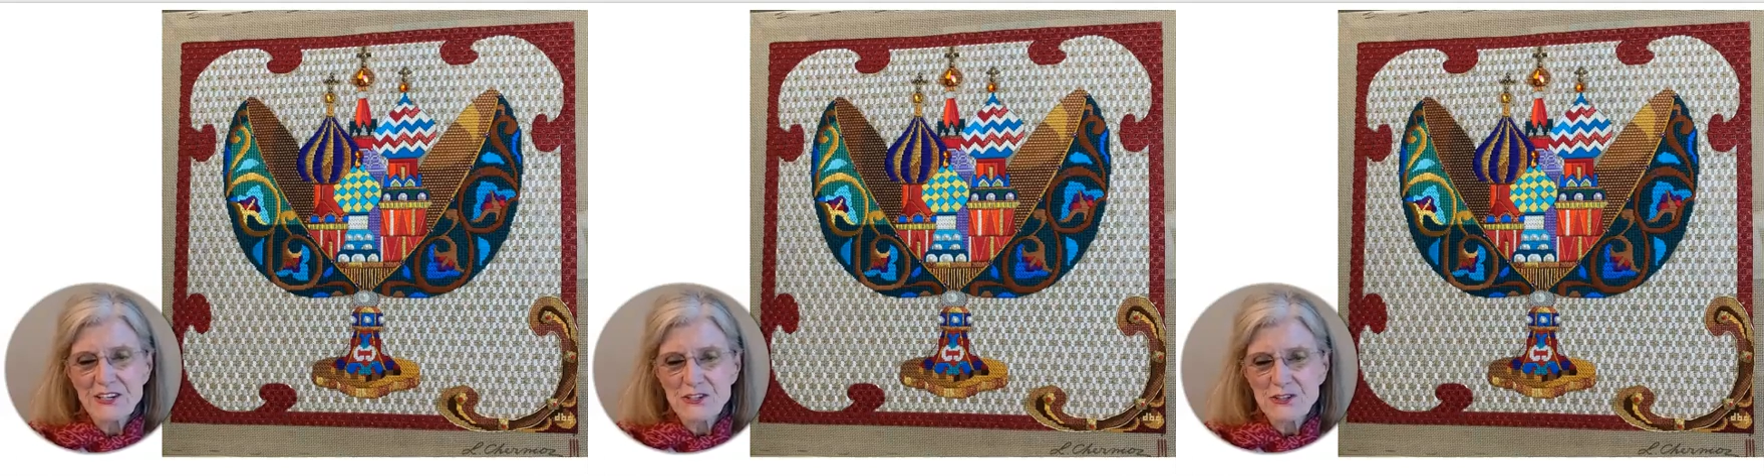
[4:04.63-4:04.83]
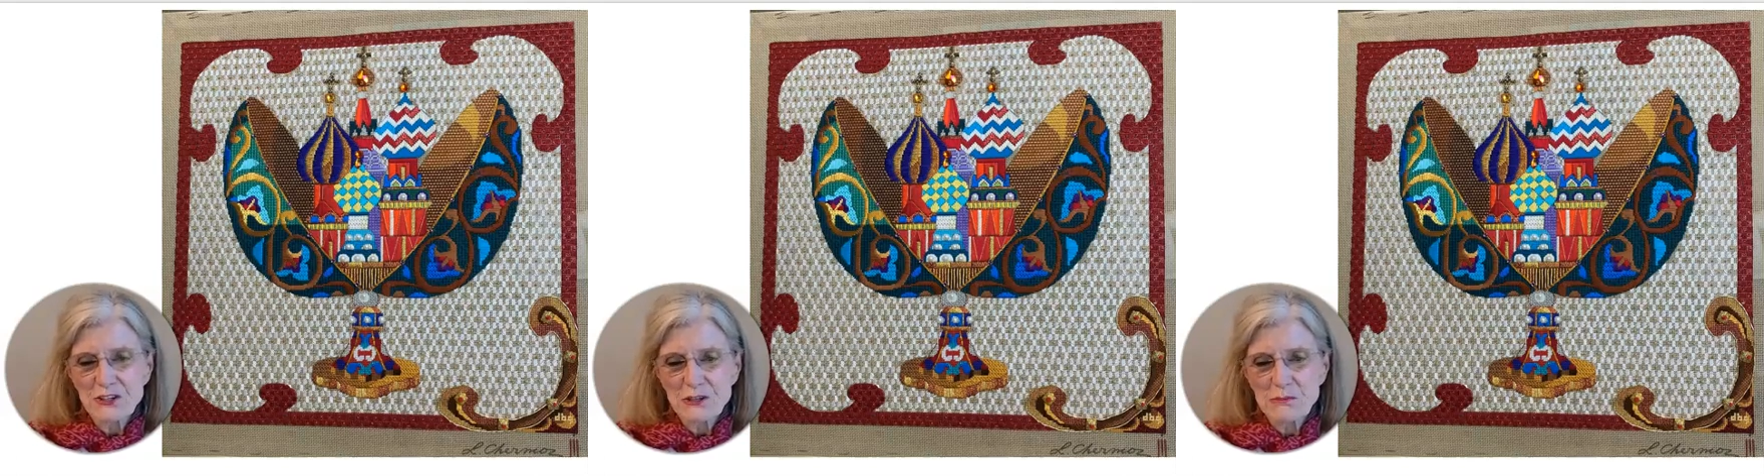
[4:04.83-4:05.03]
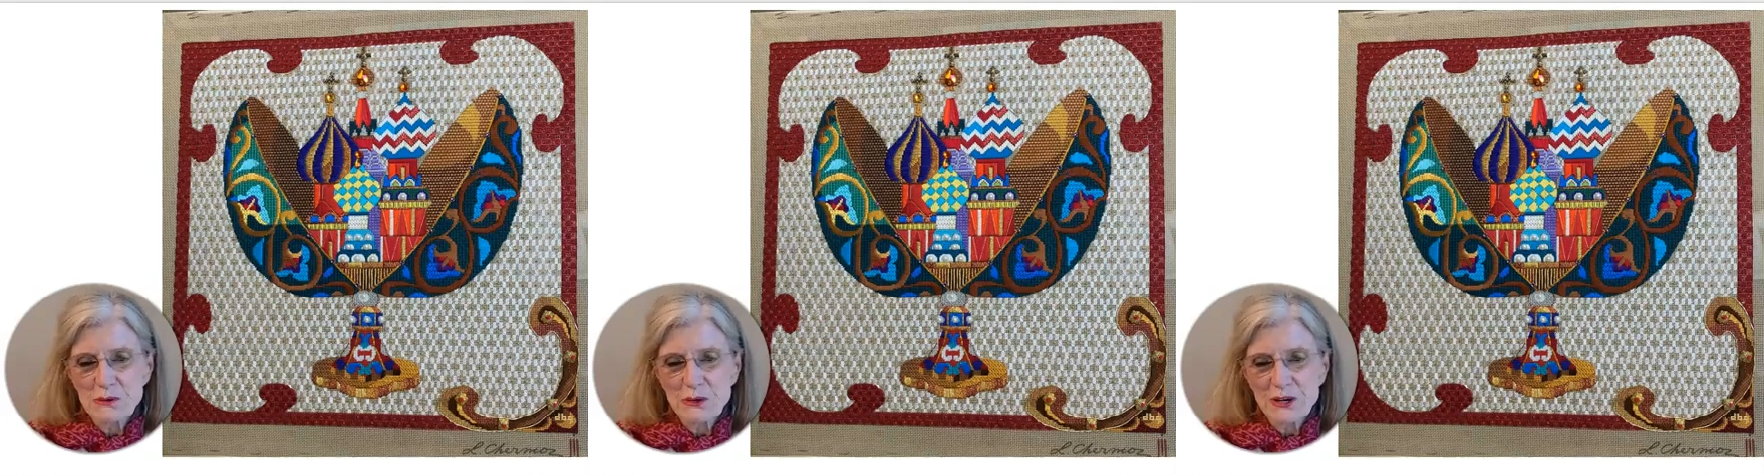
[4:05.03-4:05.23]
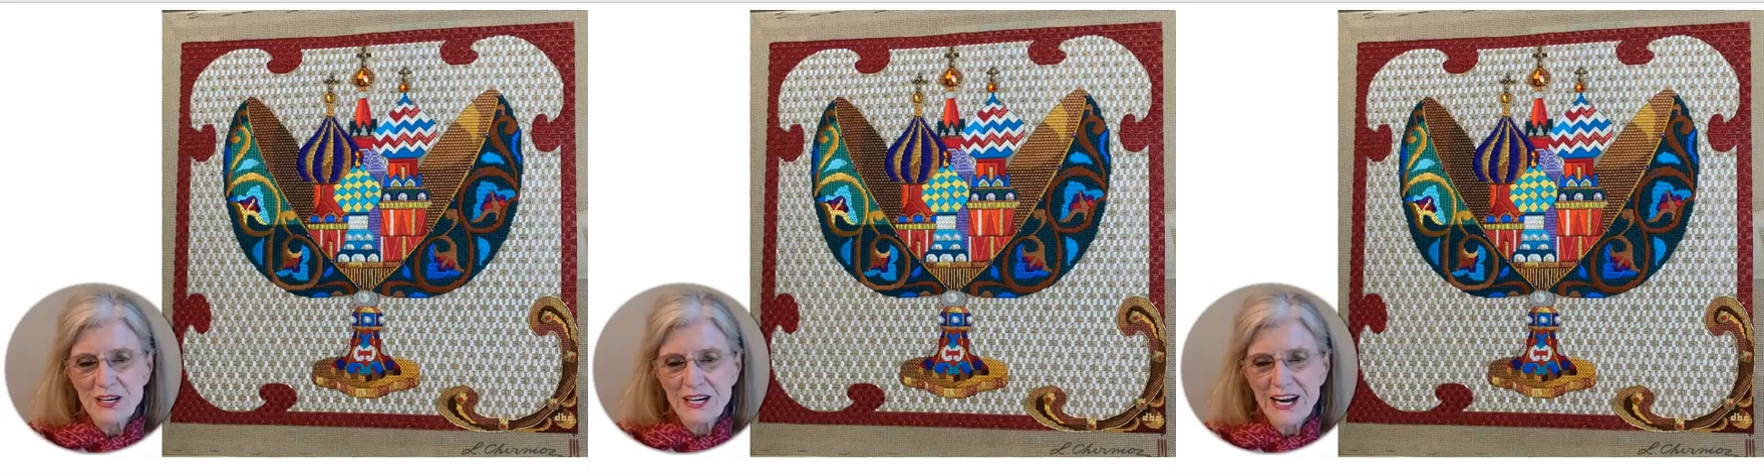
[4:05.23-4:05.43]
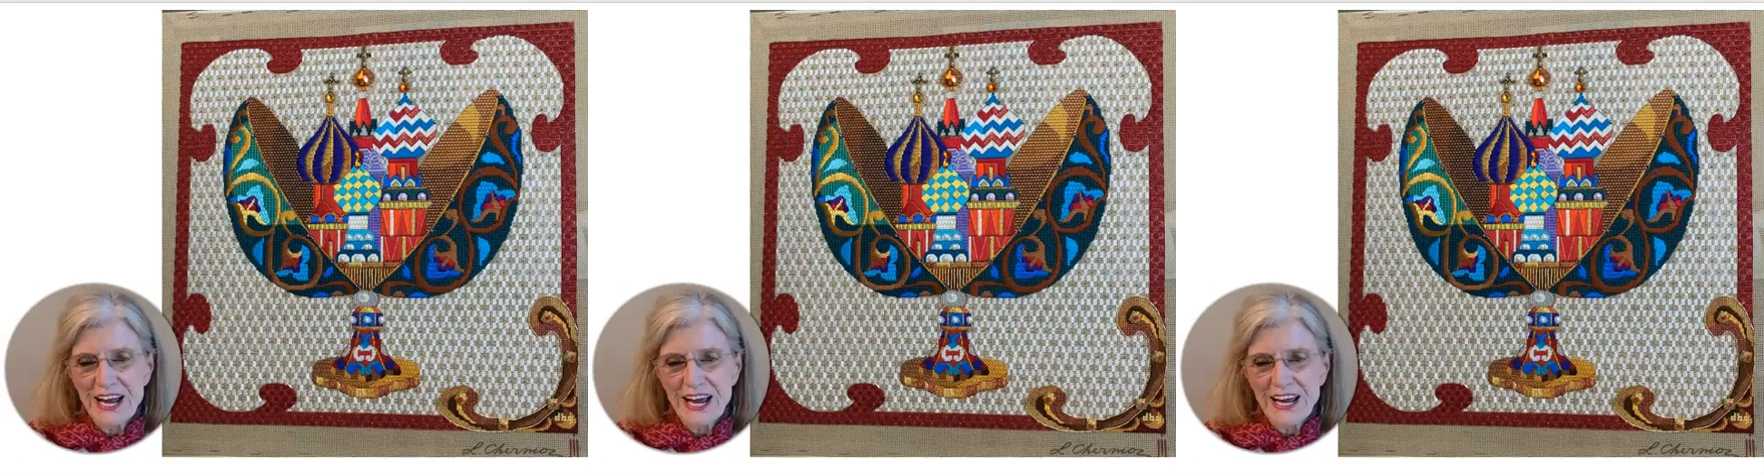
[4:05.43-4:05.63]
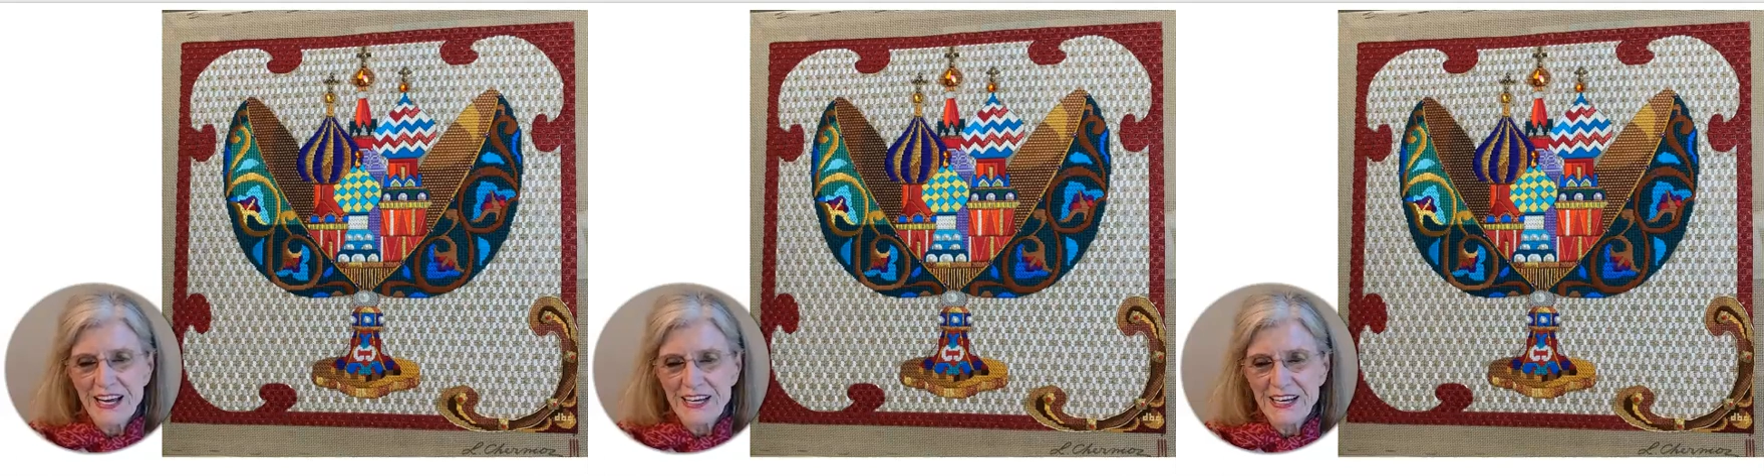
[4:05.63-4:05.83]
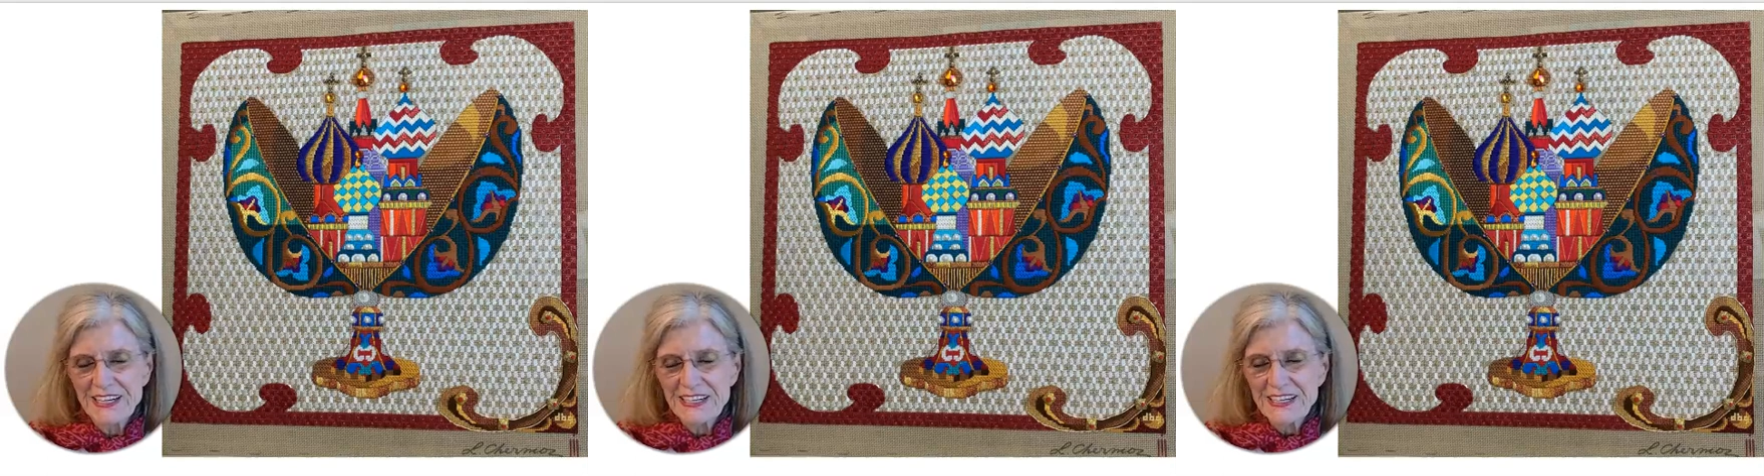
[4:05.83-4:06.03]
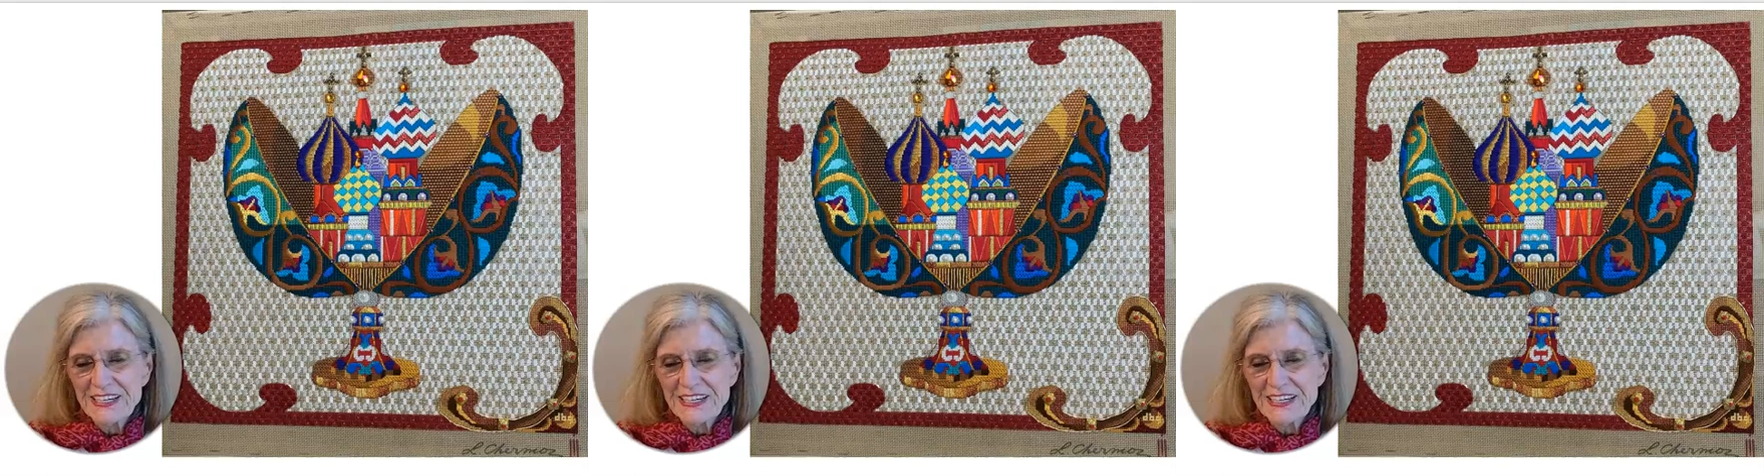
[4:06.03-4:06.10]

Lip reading: Shermore egg,